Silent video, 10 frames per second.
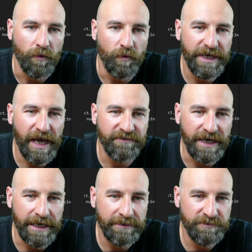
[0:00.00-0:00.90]
we have an
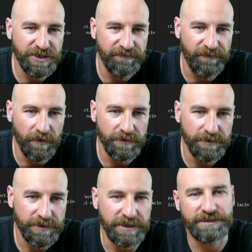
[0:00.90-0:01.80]
IMG
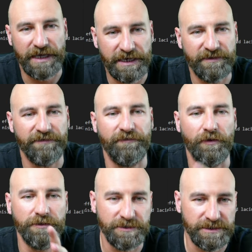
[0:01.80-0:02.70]
folder. Inside of that
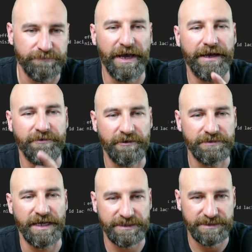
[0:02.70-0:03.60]
folder is
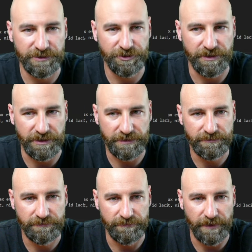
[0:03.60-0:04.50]
background text and trees,
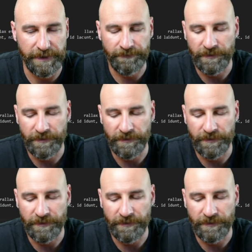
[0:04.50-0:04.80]
right?